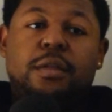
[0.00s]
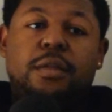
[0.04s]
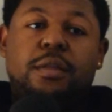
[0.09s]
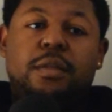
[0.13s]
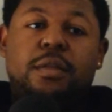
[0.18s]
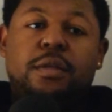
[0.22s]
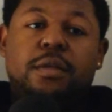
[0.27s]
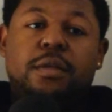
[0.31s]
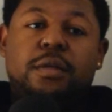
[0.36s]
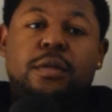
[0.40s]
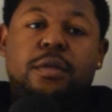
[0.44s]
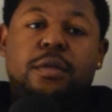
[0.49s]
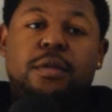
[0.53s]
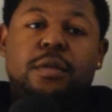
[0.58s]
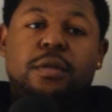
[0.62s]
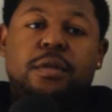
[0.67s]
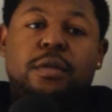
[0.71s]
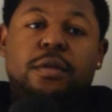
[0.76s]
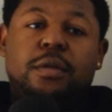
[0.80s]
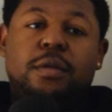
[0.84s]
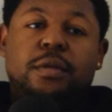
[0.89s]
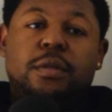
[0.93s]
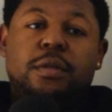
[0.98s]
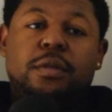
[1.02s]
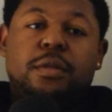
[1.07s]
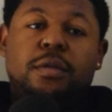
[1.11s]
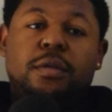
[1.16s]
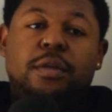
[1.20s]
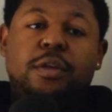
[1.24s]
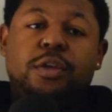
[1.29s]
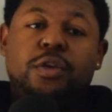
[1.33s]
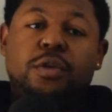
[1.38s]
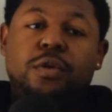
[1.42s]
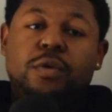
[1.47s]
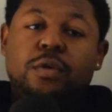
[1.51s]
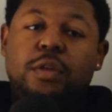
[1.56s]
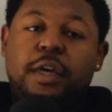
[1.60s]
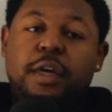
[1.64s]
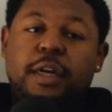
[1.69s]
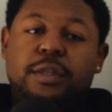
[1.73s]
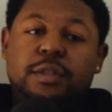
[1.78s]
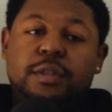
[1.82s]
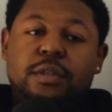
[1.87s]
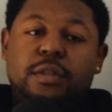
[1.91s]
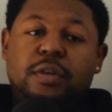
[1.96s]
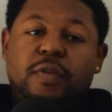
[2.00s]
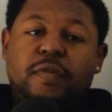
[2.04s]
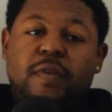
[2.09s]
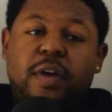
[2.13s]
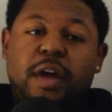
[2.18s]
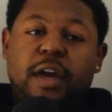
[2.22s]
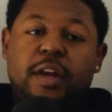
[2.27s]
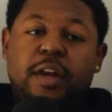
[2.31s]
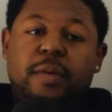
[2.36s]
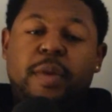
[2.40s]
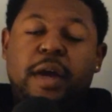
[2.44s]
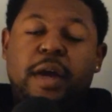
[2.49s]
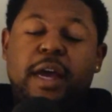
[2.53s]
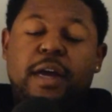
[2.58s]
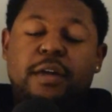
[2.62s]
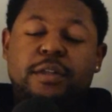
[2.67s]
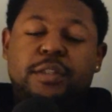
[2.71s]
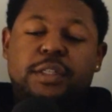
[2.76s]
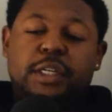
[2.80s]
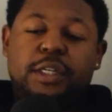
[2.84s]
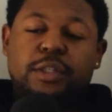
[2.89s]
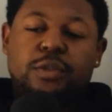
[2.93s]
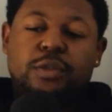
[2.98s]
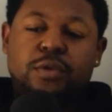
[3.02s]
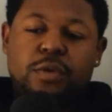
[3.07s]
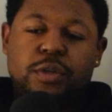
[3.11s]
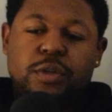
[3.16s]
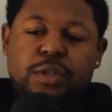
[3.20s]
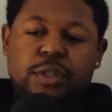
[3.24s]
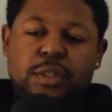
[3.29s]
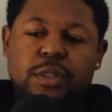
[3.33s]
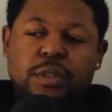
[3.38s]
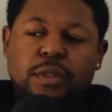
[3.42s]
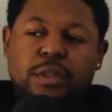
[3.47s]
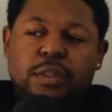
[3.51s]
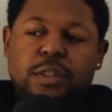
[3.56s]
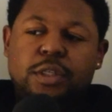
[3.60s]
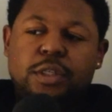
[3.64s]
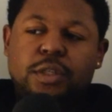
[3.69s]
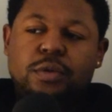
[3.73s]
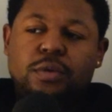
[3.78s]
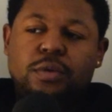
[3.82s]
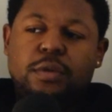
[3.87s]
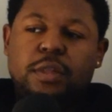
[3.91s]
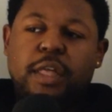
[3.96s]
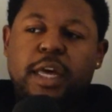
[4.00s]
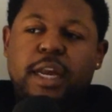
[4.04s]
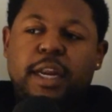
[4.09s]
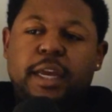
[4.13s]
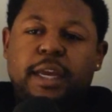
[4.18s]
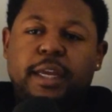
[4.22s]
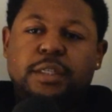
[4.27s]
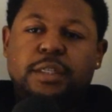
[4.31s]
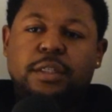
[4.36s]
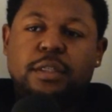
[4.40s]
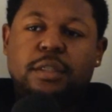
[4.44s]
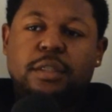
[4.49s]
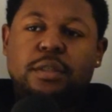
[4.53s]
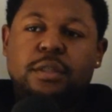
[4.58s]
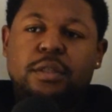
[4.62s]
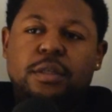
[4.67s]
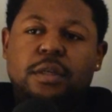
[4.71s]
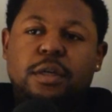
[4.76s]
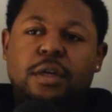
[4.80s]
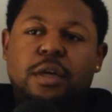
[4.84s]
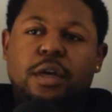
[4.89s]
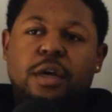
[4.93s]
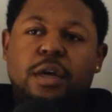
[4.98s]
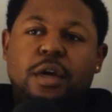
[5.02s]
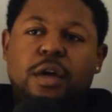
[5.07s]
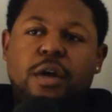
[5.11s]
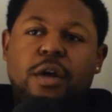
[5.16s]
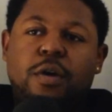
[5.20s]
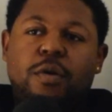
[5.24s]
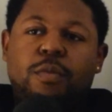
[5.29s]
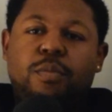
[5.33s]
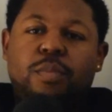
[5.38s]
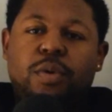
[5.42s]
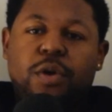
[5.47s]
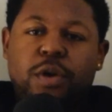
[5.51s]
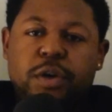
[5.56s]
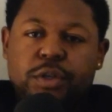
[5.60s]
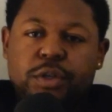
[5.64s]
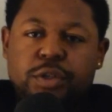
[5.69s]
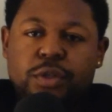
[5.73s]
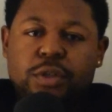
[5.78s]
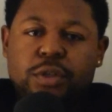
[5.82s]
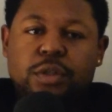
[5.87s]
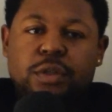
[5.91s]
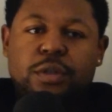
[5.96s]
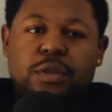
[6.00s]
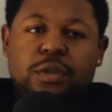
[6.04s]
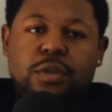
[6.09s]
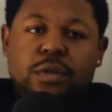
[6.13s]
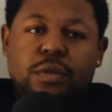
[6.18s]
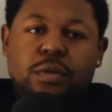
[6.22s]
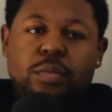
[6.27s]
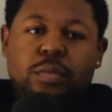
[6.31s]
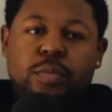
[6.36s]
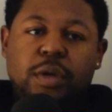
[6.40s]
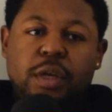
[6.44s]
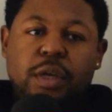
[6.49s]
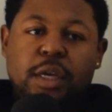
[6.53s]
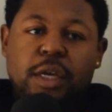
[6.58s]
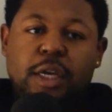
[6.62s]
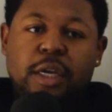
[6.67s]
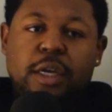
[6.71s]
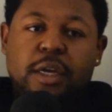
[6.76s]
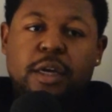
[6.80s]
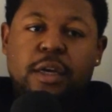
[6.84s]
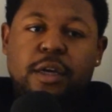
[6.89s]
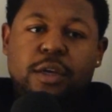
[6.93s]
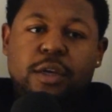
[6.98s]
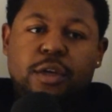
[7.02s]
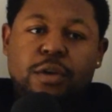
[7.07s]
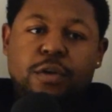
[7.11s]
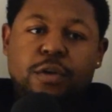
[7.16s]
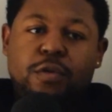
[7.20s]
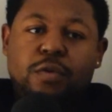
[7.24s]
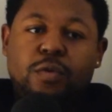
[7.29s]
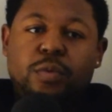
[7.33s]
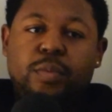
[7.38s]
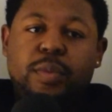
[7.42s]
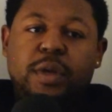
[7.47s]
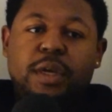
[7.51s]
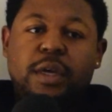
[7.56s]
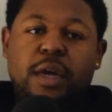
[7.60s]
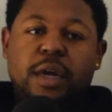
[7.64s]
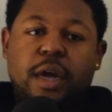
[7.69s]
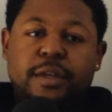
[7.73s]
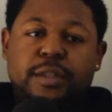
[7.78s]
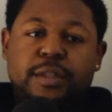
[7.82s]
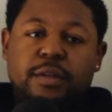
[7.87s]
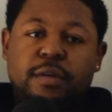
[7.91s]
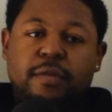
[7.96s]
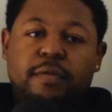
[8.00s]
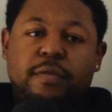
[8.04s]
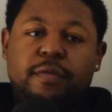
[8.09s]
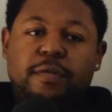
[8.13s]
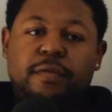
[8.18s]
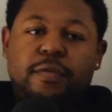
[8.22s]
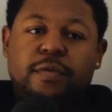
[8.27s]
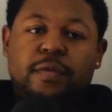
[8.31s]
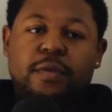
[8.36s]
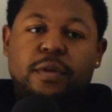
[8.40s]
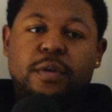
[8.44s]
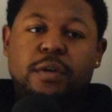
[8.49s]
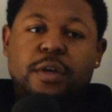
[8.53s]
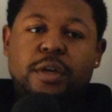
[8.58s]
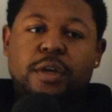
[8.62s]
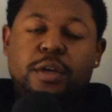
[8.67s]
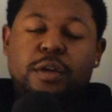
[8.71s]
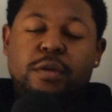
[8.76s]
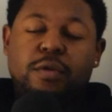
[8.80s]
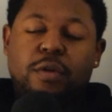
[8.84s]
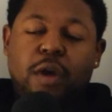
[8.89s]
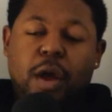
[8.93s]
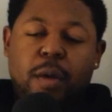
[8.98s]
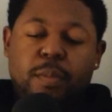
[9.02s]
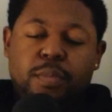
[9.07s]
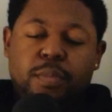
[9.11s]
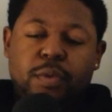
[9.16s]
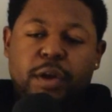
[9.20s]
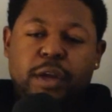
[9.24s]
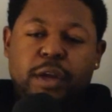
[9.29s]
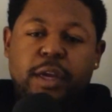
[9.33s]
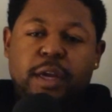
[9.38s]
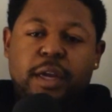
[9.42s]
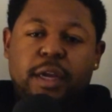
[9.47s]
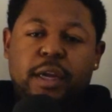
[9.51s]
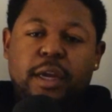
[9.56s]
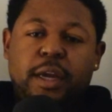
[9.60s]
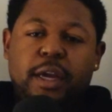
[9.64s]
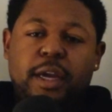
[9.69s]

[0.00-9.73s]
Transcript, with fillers: The the you that isn't defined by outside sources, the you that isn't pushed to be you because of your upbringing.